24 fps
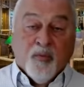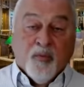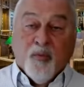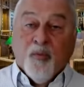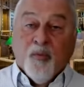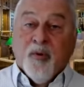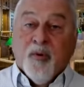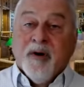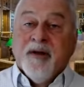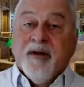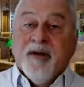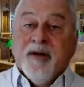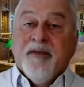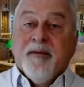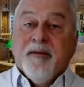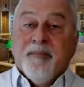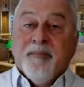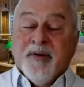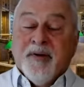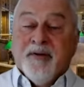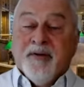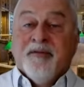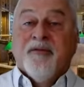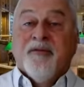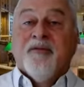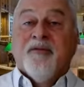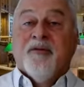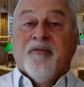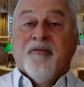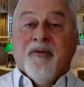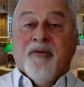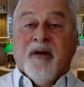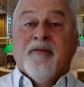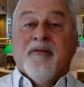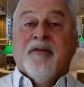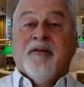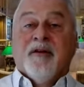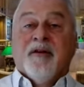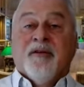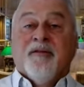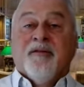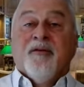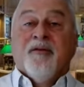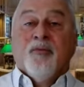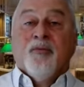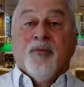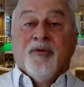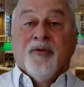Well, one of the pieces of
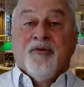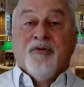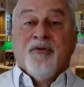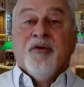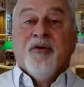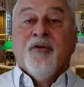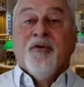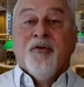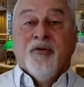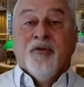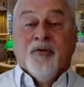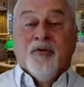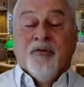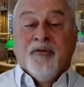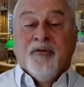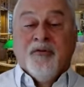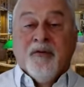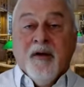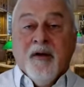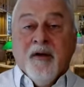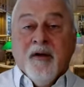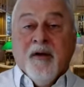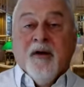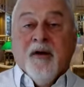evidence that was used